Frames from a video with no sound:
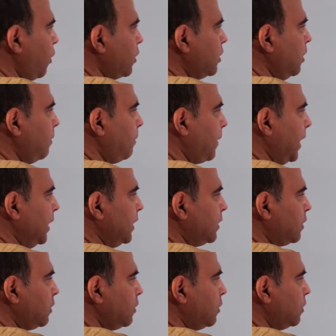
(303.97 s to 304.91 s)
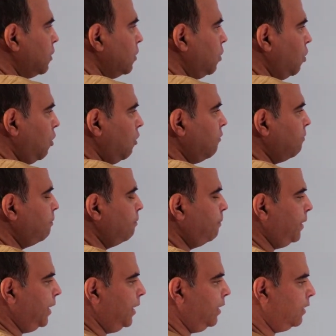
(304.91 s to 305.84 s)
original price of
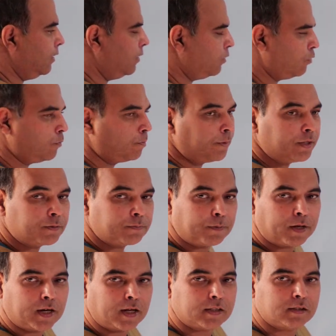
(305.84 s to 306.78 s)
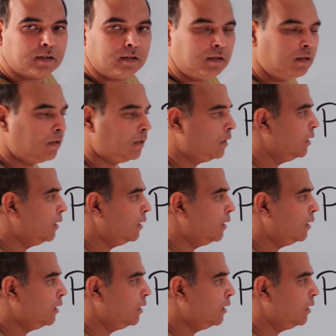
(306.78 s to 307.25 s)
P rupees per dozen,